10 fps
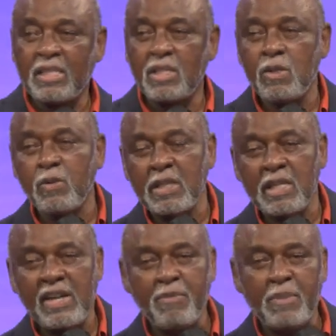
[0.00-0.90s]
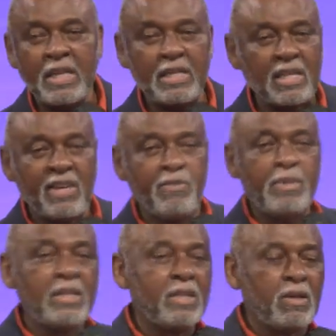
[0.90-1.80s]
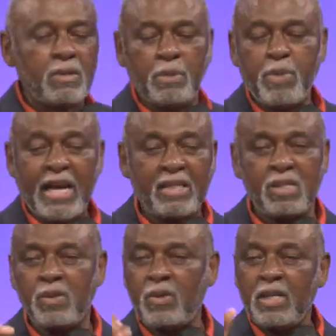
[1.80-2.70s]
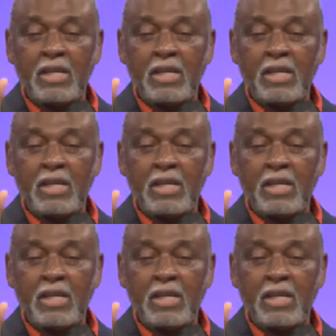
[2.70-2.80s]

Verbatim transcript: to do with the government and the government don't impact you,